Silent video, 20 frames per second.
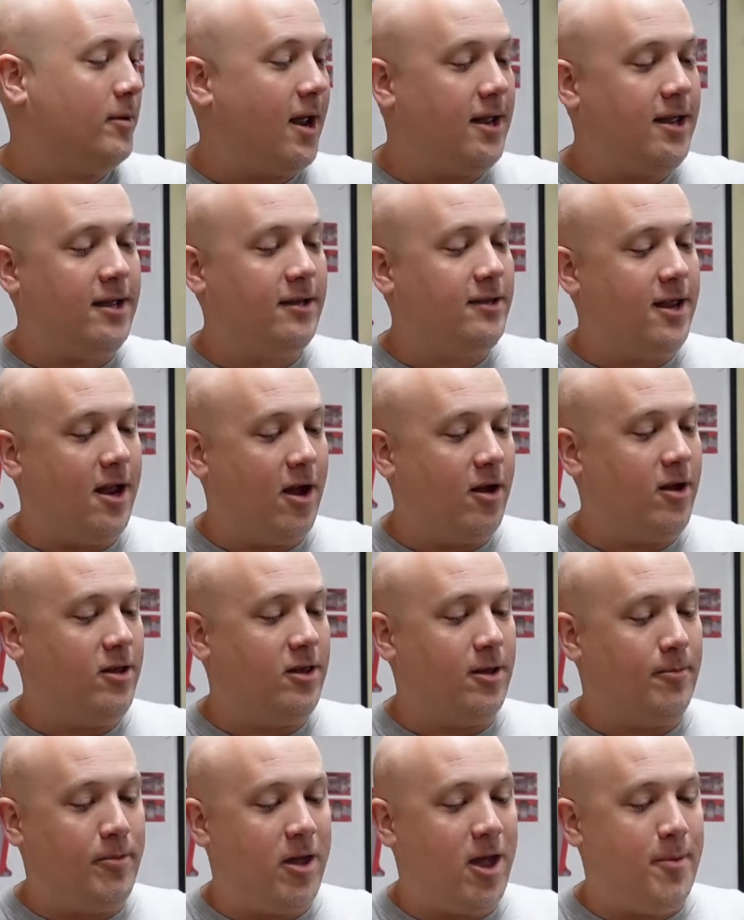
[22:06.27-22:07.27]
and I can tell you
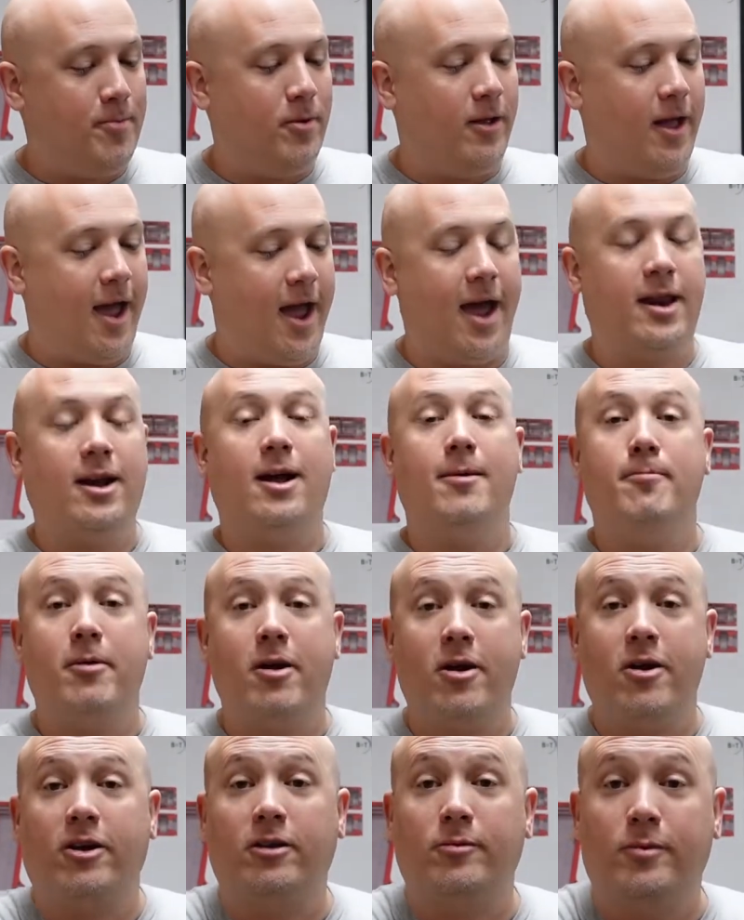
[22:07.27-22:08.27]
the people at
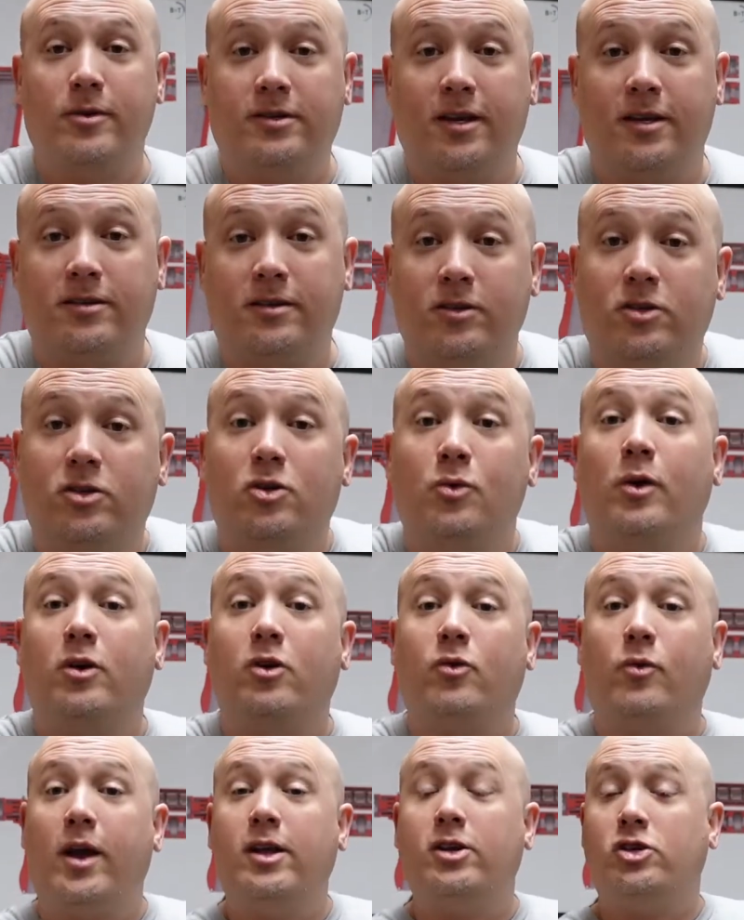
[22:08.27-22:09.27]
American Resistance do a
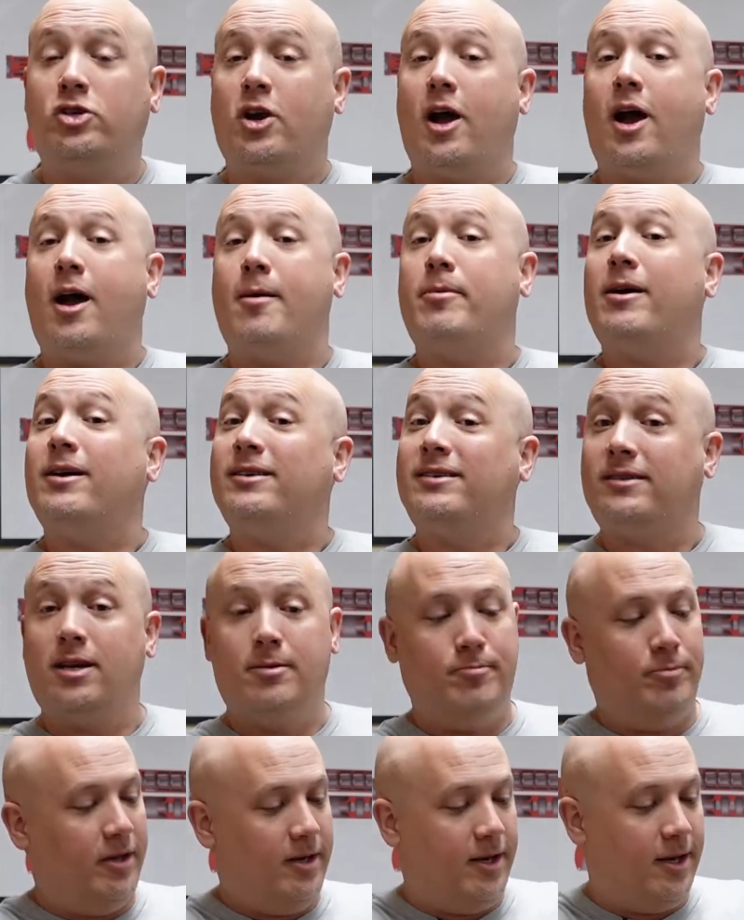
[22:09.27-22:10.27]
great job
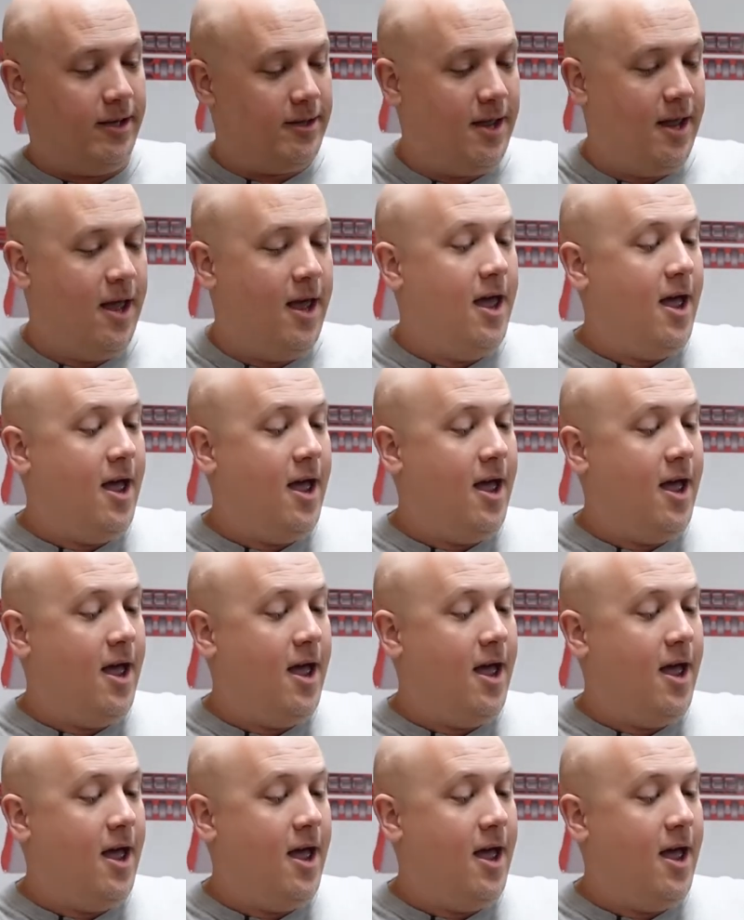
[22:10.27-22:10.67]
assembling it.